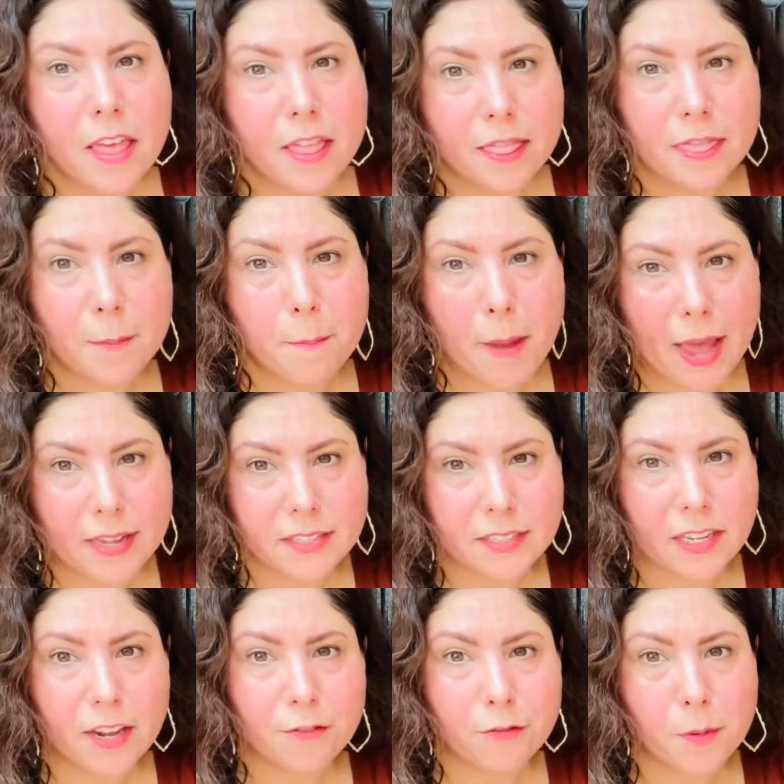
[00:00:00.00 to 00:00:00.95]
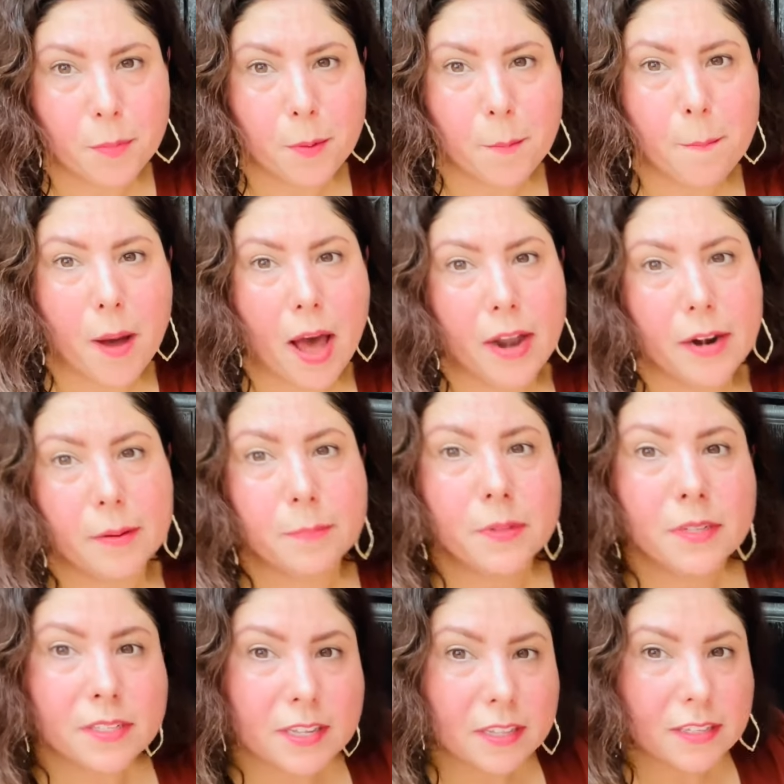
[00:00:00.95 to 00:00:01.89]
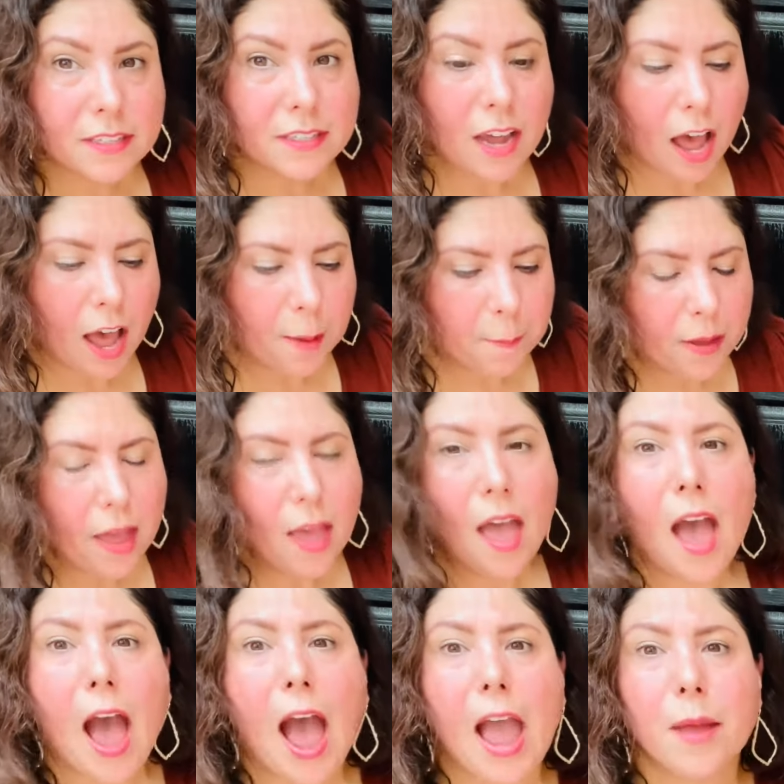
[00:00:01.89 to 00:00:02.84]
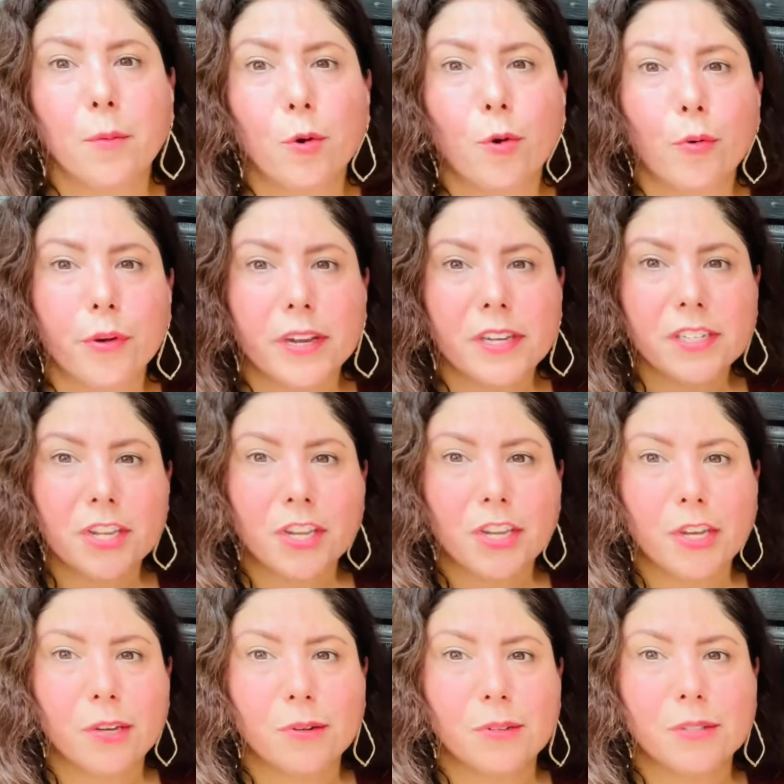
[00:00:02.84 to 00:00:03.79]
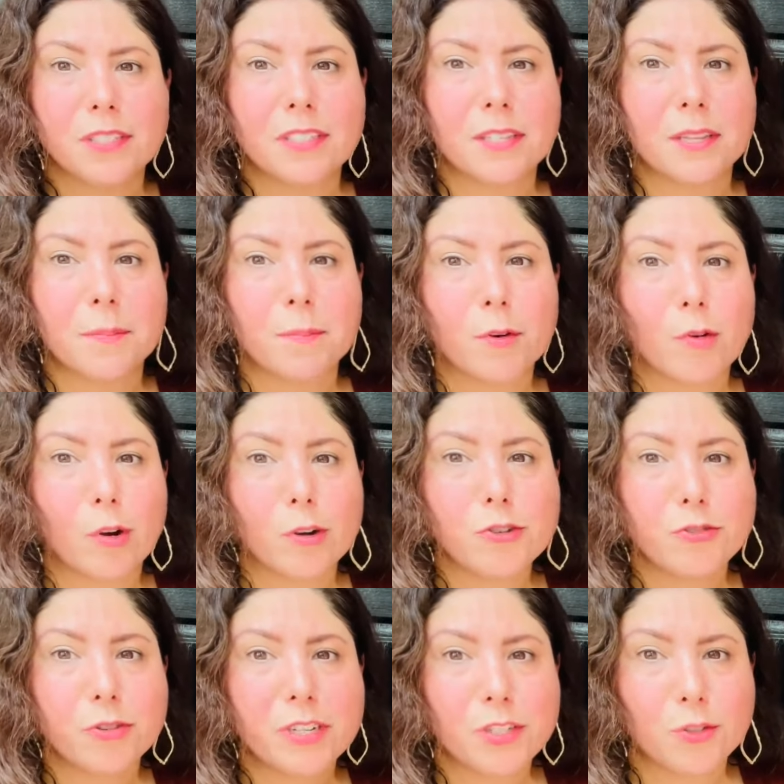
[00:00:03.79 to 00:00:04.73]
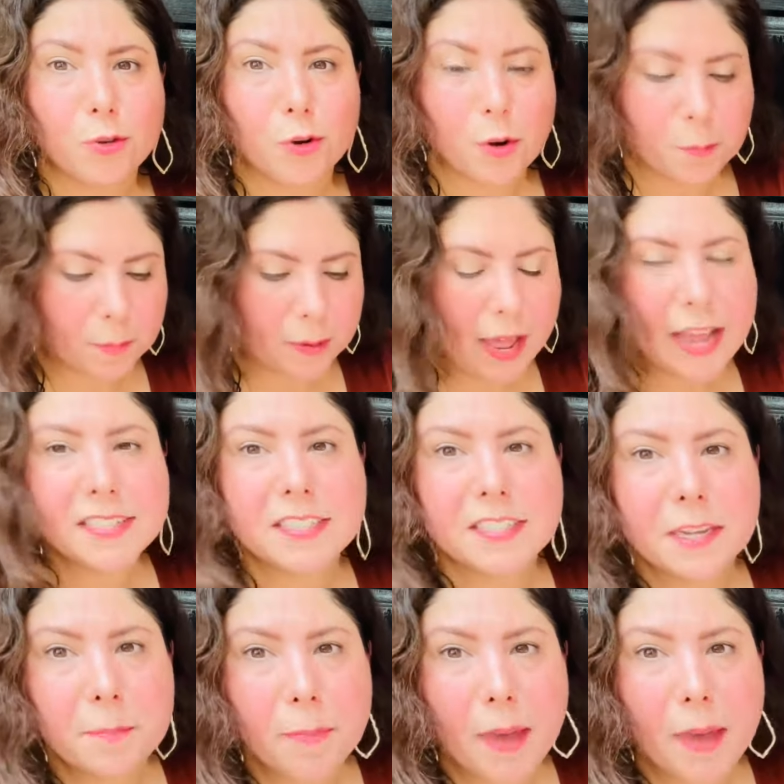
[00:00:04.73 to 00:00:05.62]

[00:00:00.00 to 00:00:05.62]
the basket from the bottom to the top, I'm going to use some grocery store plastic